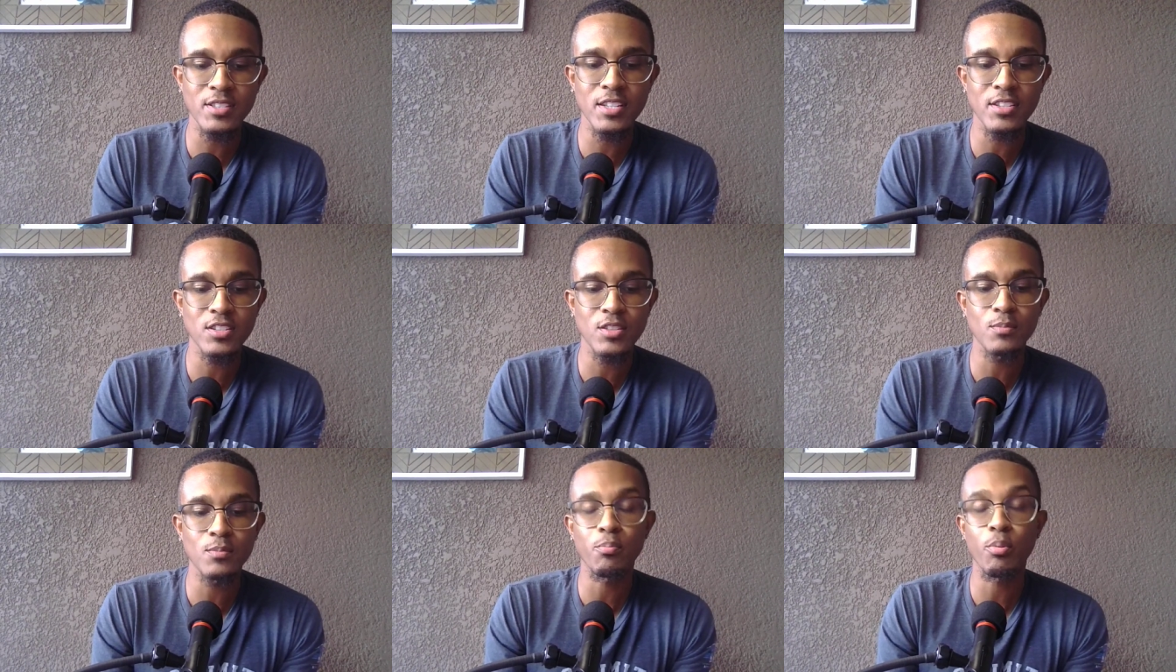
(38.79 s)

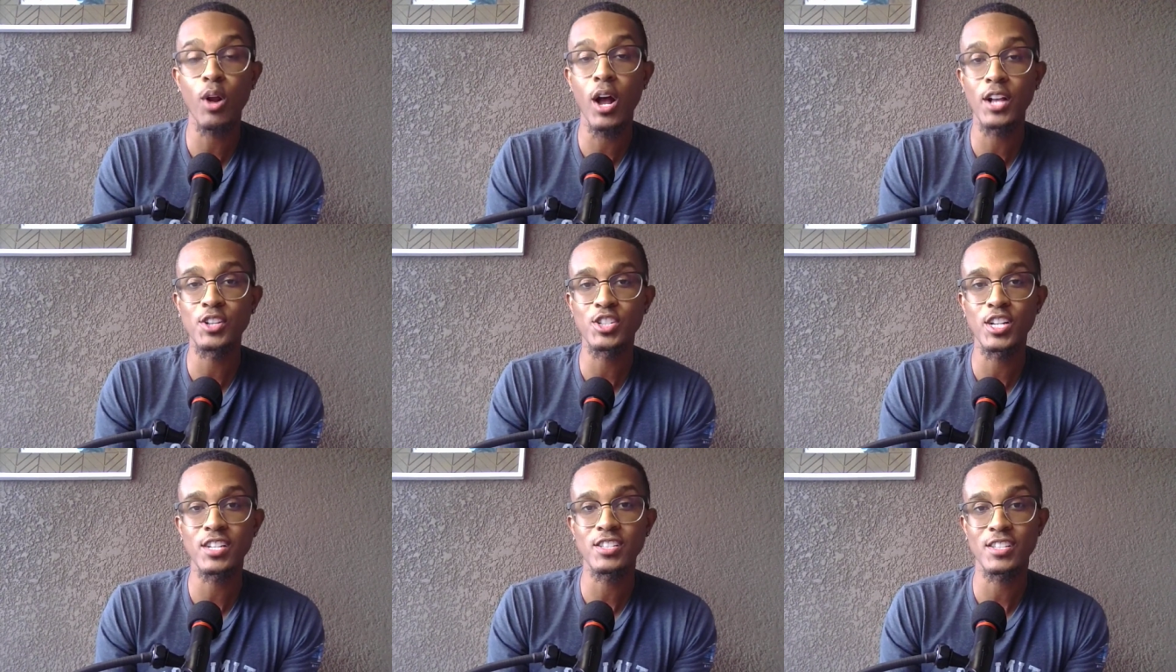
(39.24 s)
system
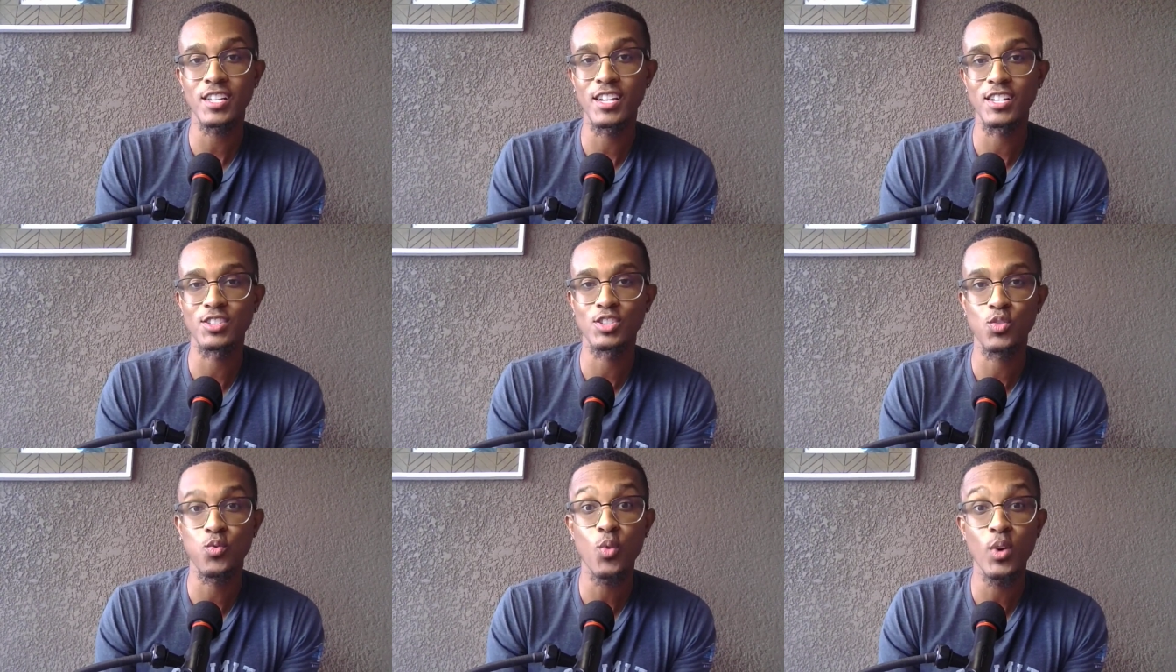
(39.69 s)
projects
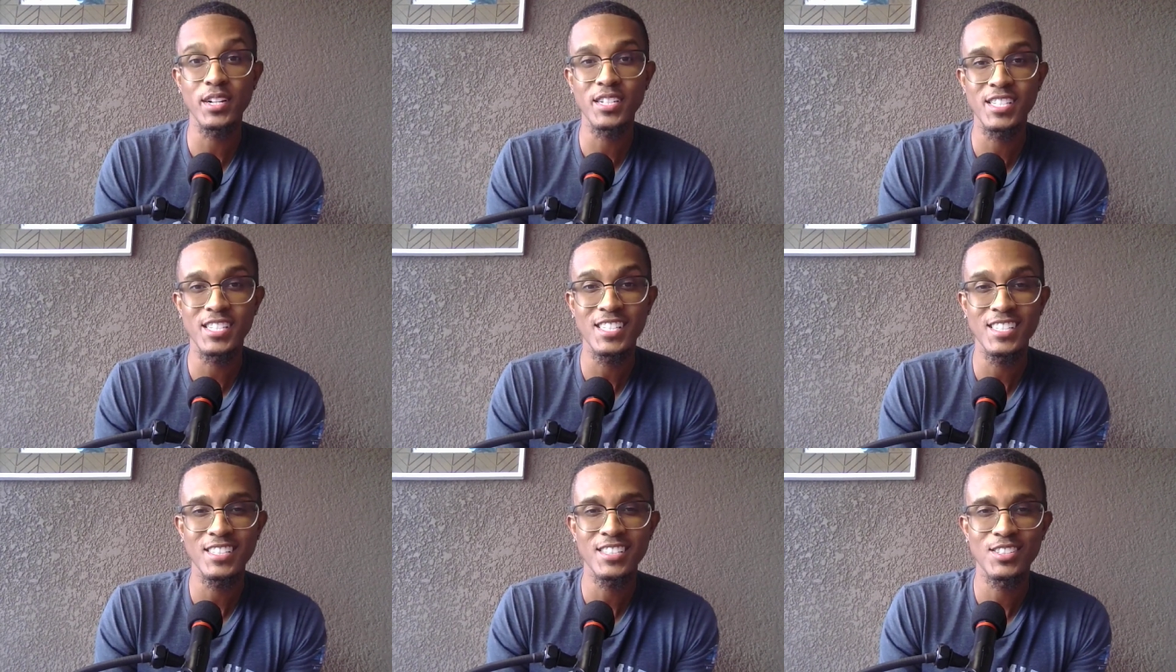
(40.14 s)
in
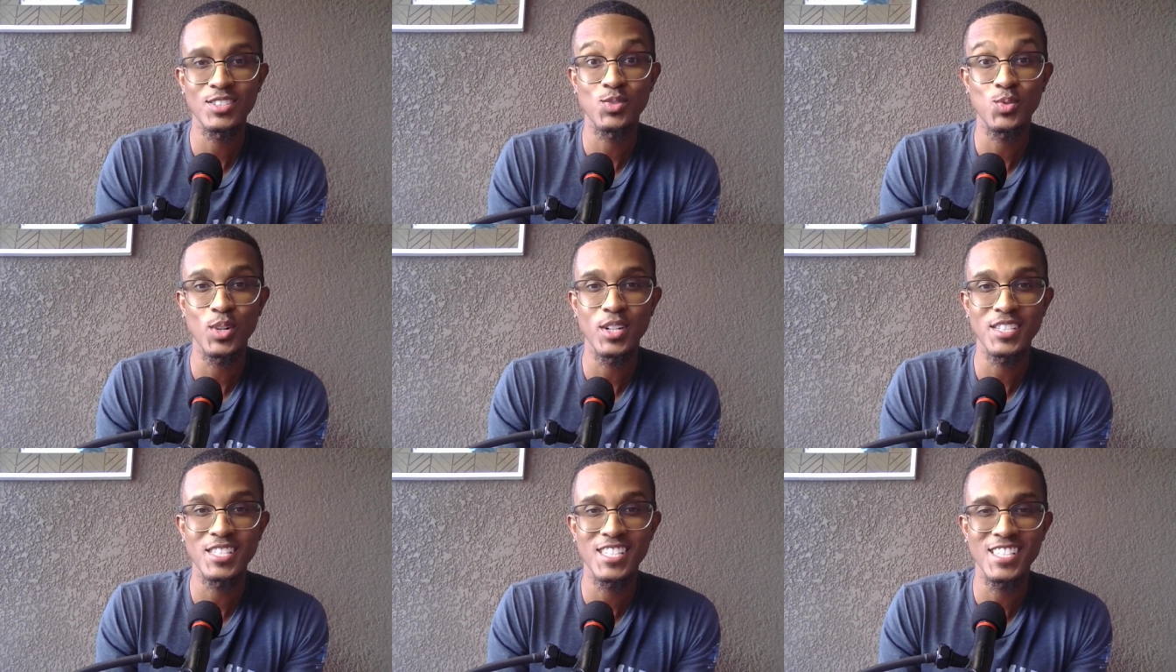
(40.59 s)

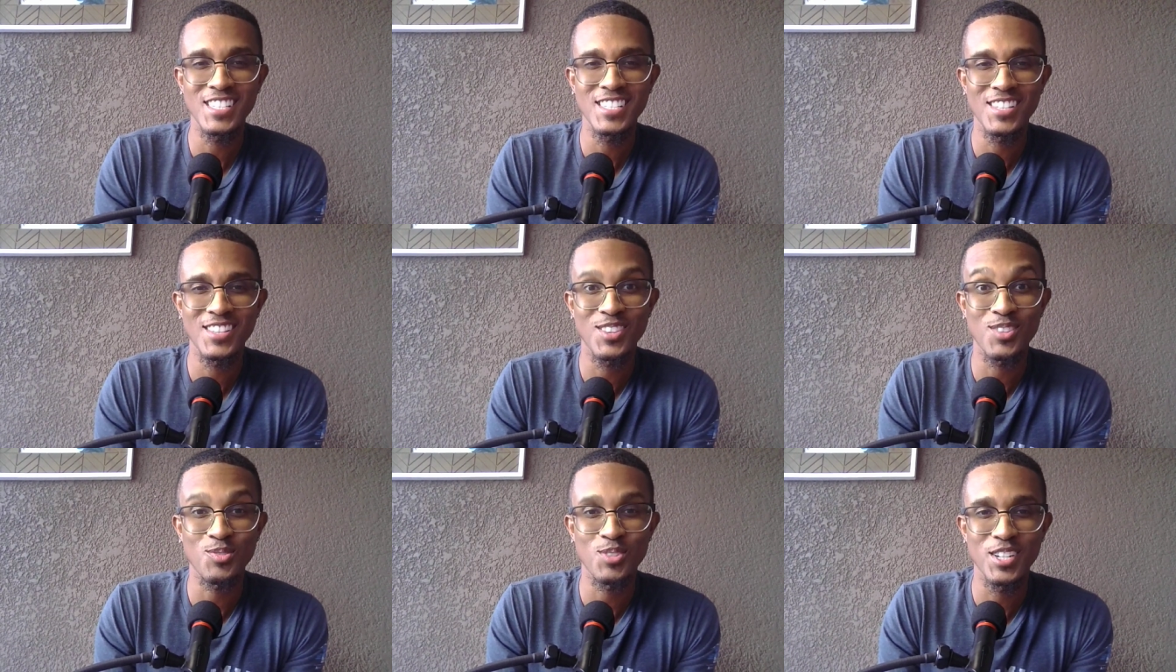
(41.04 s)

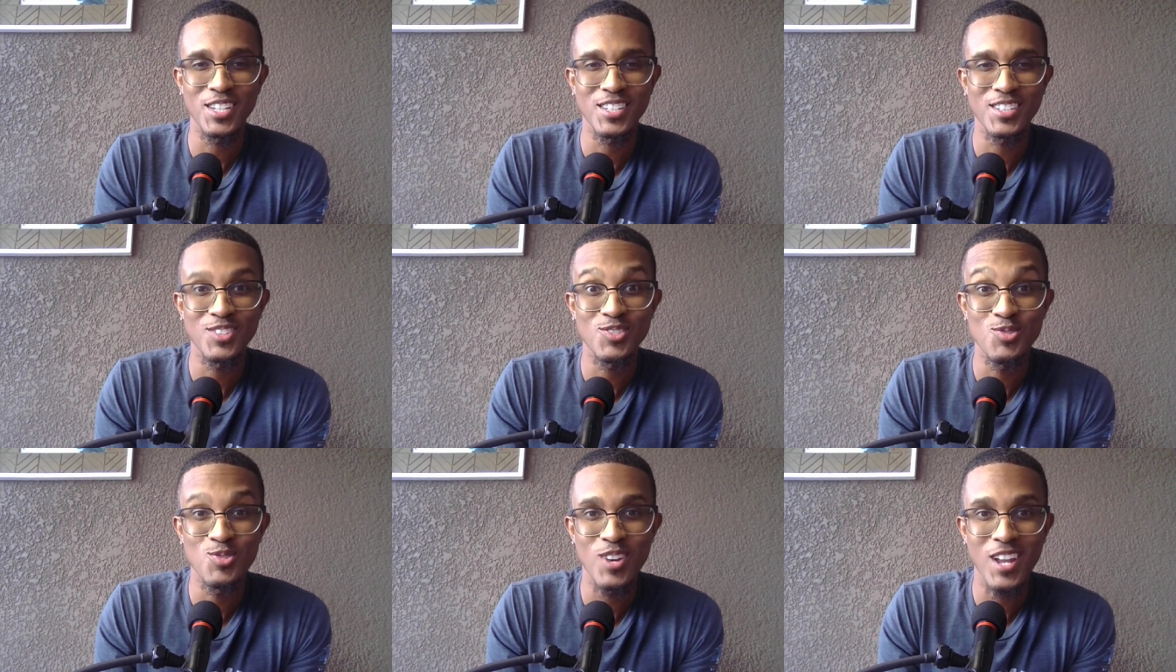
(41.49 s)
2023.
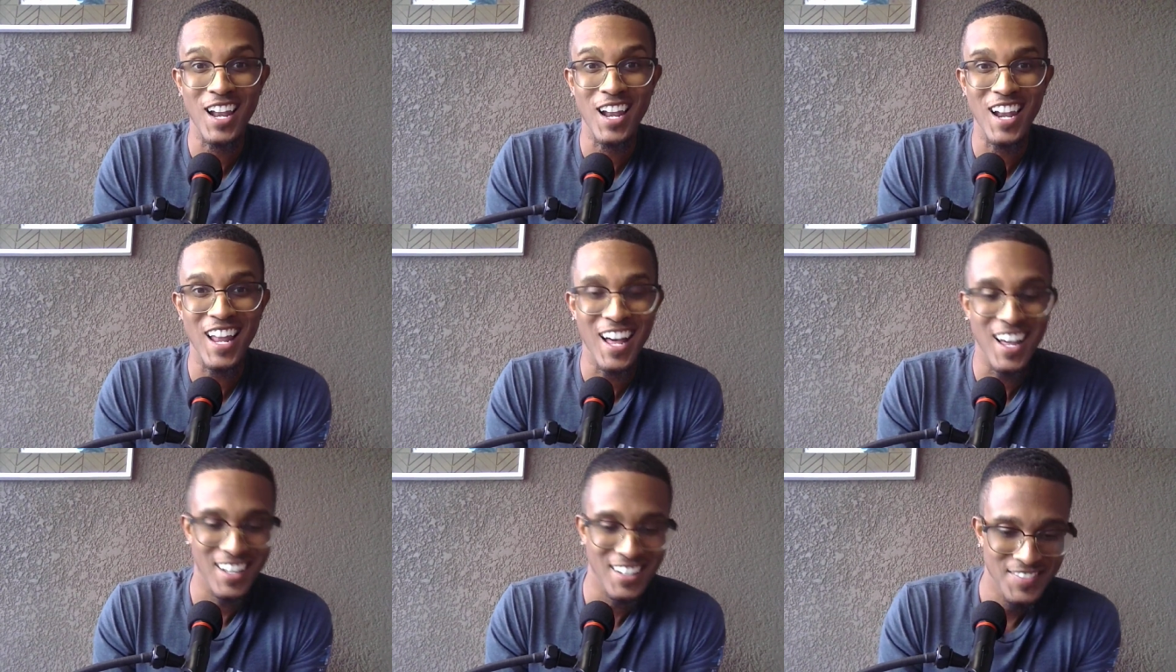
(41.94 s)
Ooh la
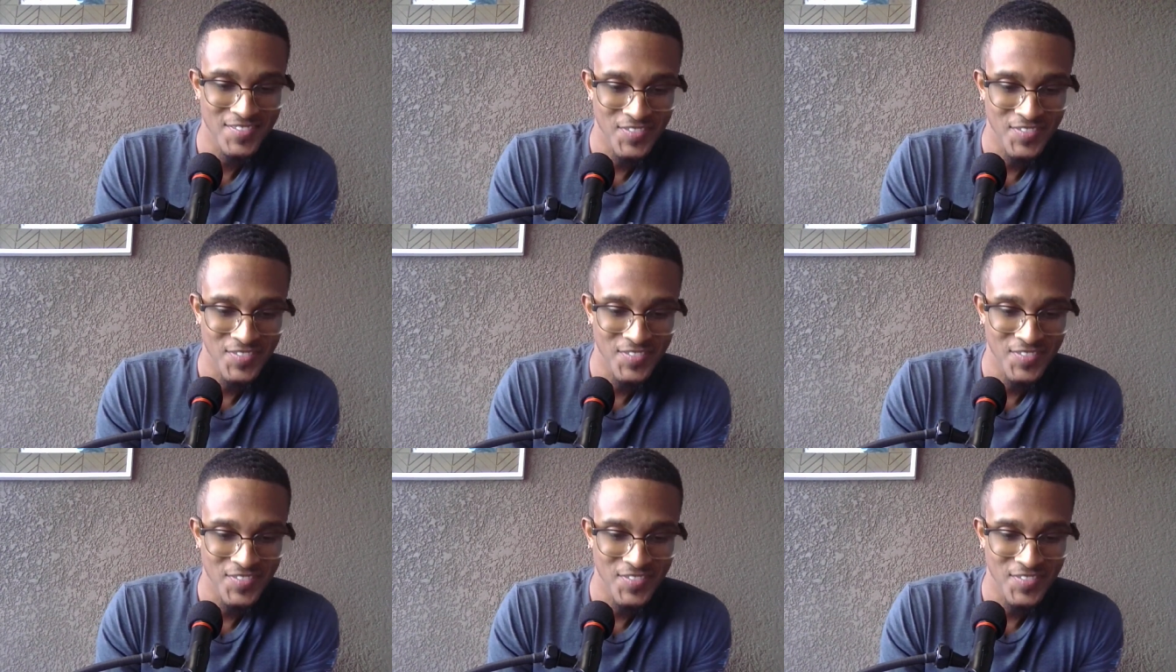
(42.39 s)
la.